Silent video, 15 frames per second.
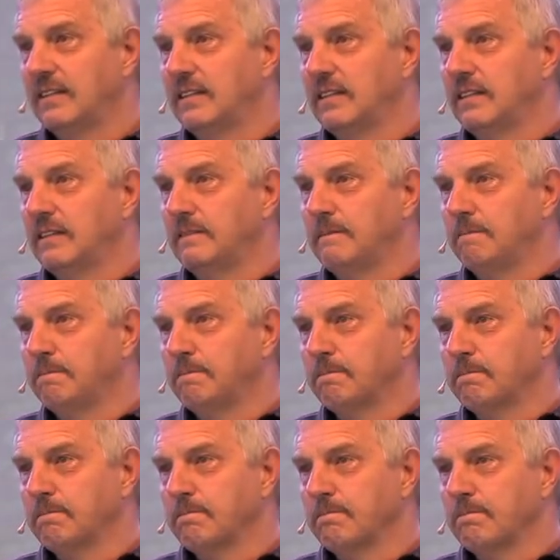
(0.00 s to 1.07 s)

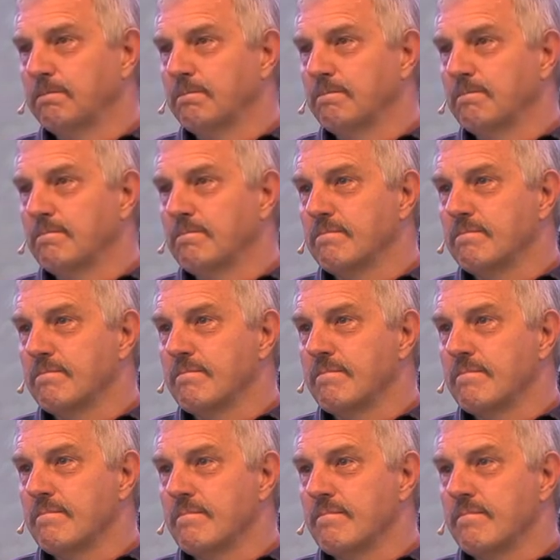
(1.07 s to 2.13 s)

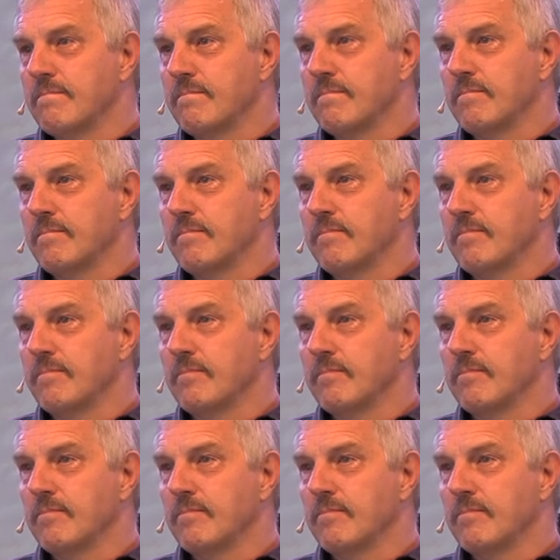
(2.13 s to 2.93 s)
No one is speaking in this clip.